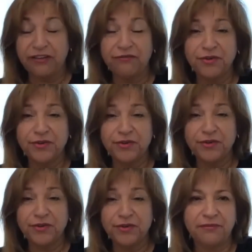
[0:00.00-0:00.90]
When I
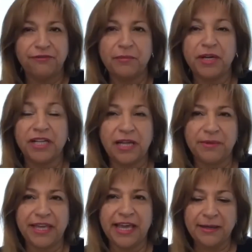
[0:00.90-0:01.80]
first came from
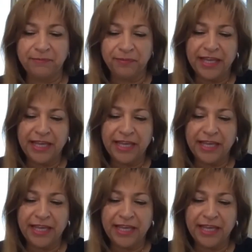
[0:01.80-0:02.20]
Colombia,